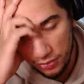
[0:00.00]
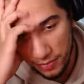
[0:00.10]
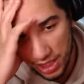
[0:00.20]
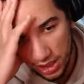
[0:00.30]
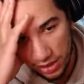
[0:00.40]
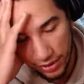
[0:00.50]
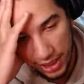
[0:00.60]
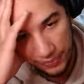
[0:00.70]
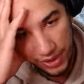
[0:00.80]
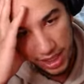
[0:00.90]
from Kid,
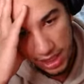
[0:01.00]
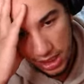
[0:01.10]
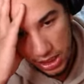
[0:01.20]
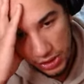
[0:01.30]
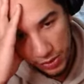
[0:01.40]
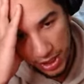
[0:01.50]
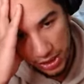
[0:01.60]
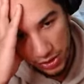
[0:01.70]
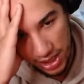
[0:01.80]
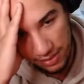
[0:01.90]
right? So we
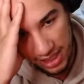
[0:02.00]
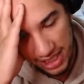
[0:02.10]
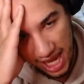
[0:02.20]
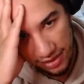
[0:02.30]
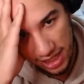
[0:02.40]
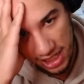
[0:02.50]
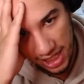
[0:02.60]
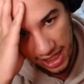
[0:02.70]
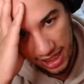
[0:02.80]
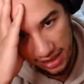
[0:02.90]
need to keep this Cavendish
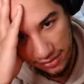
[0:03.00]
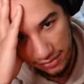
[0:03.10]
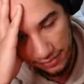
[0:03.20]
alive.